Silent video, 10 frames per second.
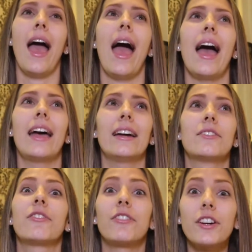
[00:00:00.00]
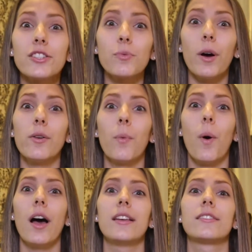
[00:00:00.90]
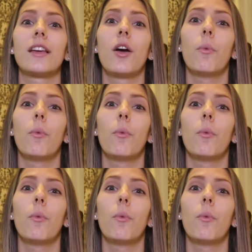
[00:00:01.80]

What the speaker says: And the first one was